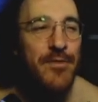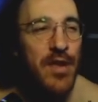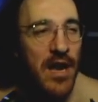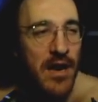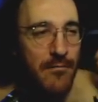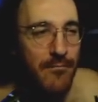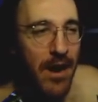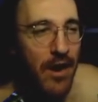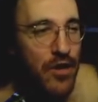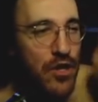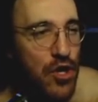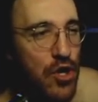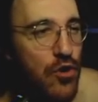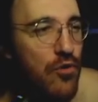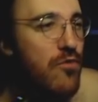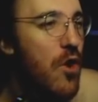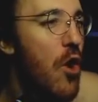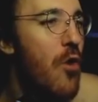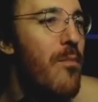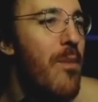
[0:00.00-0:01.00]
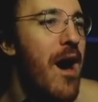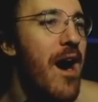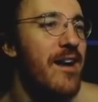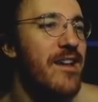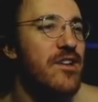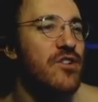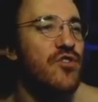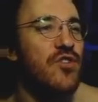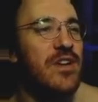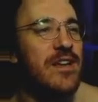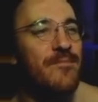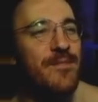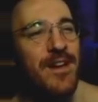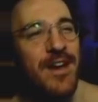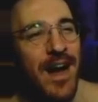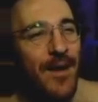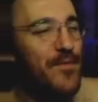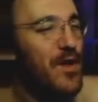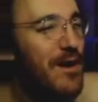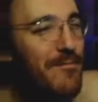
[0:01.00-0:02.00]
I'm talking about you, Robotic Dream.
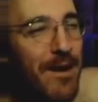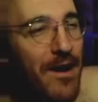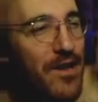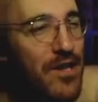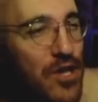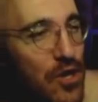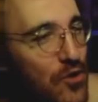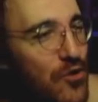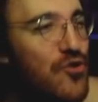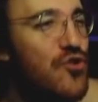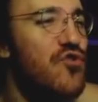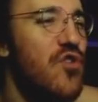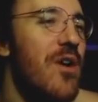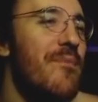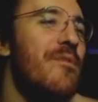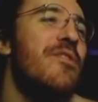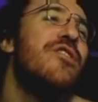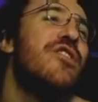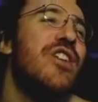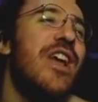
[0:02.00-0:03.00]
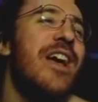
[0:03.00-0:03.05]
I'm talking about you, Drummer